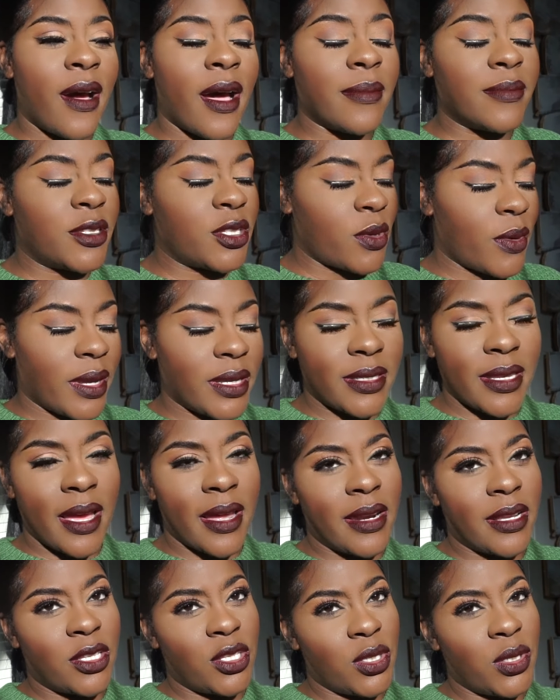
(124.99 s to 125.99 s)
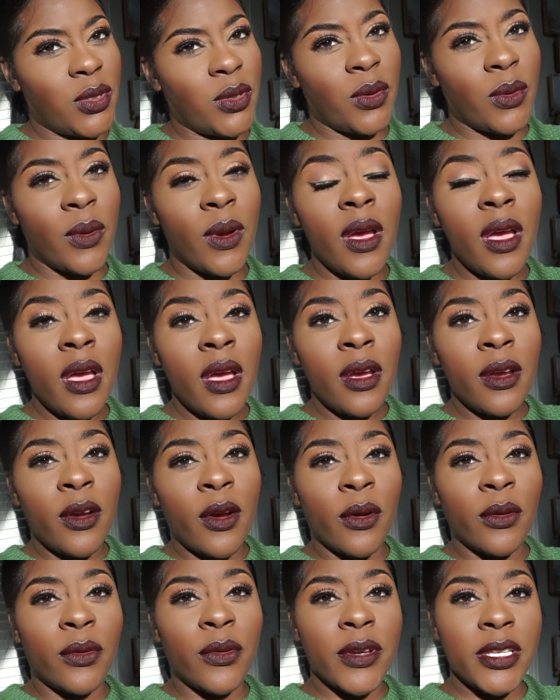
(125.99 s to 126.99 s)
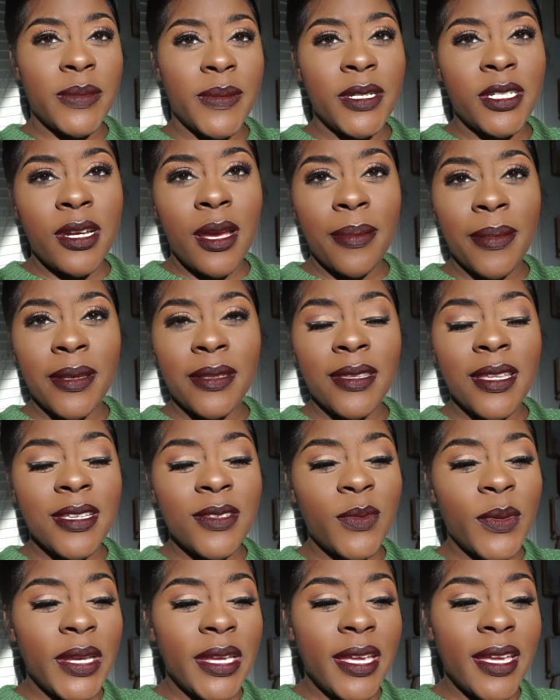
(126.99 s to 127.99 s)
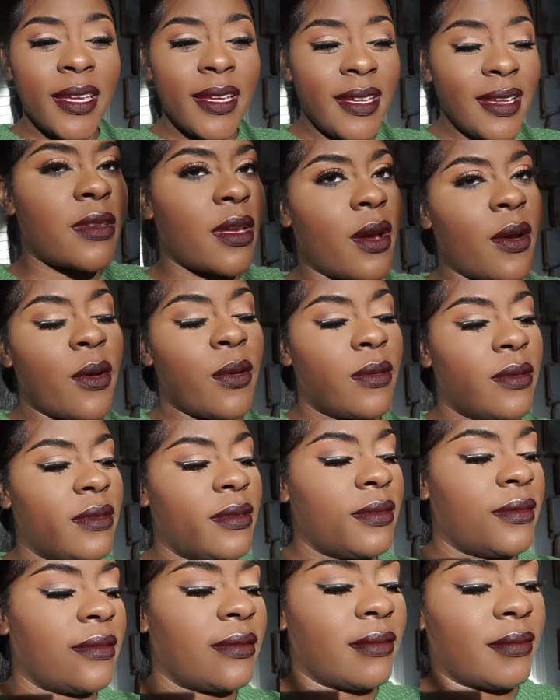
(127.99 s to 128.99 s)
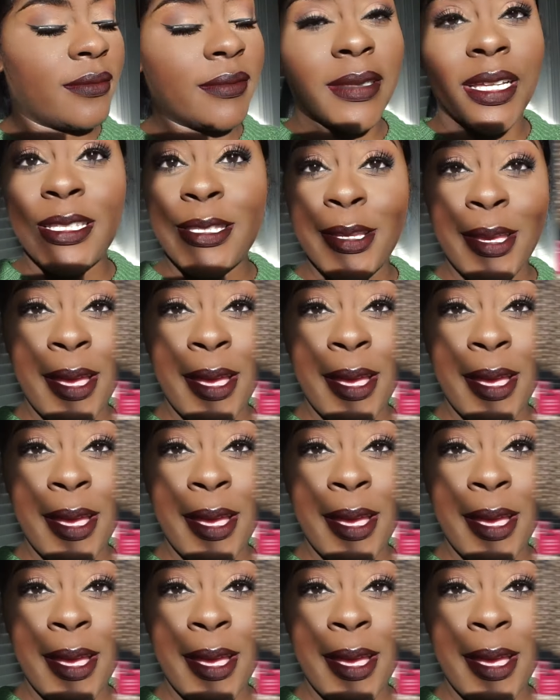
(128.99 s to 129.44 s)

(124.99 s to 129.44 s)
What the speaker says: I'm so excited to go Christmas shopping this weekend. So let's